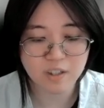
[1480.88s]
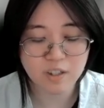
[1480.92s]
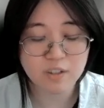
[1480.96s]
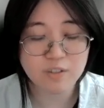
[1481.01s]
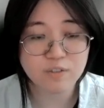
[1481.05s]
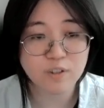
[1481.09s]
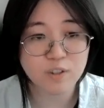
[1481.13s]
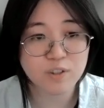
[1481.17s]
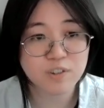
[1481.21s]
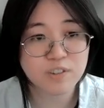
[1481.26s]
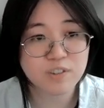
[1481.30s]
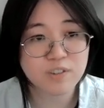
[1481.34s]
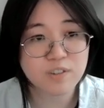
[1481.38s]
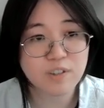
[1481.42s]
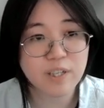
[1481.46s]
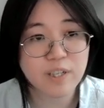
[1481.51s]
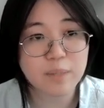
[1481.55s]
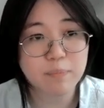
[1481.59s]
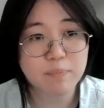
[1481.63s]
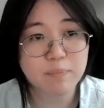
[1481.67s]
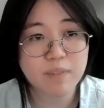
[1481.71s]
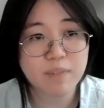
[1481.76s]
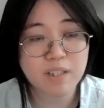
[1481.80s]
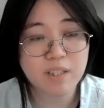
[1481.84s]
For
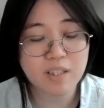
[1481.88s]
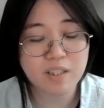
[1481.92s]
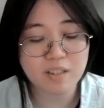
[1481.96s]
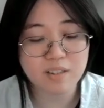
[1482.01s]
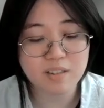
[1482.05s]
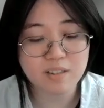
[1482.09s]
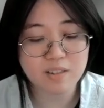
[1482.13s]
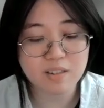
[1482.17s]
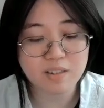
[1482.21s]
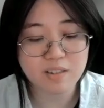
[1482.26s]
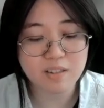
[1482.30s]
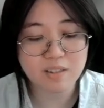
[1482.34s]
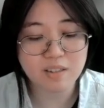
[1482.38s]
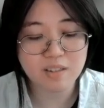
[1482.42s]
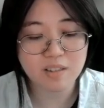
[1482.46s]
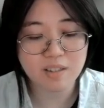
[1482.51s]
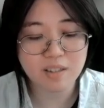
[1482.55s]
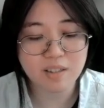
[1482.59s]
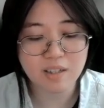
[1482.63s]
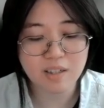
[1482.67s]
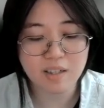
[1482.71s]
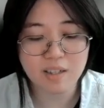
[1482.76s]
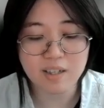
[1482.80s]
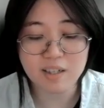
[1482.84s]
scraped knees,
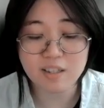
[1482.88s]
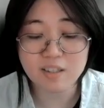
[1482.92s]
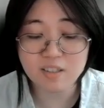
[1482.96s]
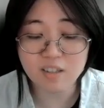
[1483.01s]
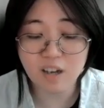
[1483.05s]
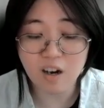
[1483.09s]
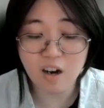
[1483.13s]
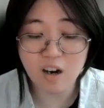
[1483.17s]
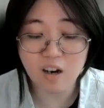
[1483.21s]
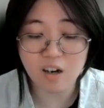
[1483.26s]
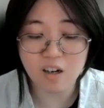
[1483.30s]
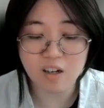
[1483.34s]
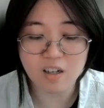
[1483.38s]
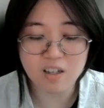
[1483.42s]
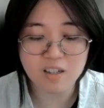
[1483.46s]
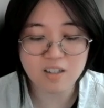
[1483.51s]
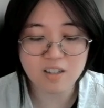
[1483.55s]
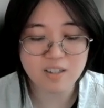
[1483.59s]
a song,